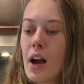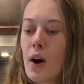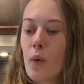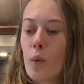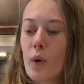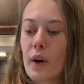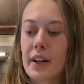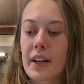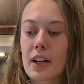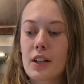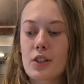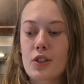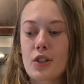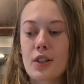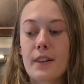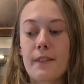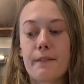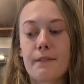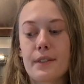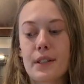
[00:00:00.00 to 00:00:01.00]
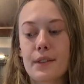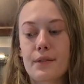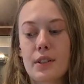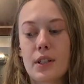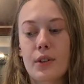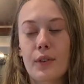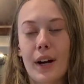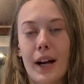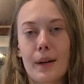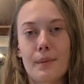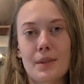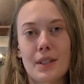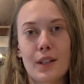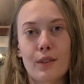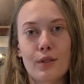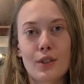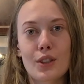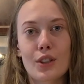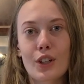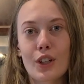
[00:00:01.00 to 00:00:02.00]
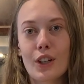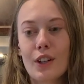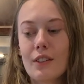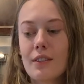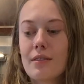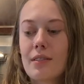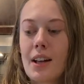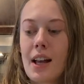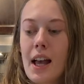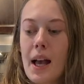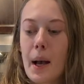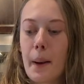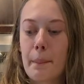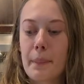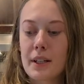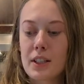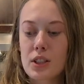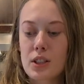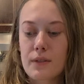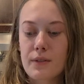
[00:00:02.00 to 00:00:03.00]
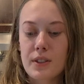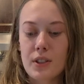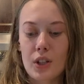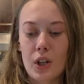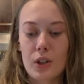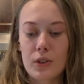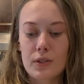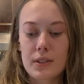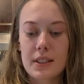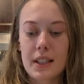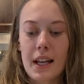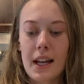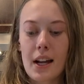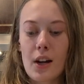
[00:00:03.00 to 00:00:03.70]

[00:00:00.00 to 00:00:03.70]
150 grams of sugar, a pinch of salt,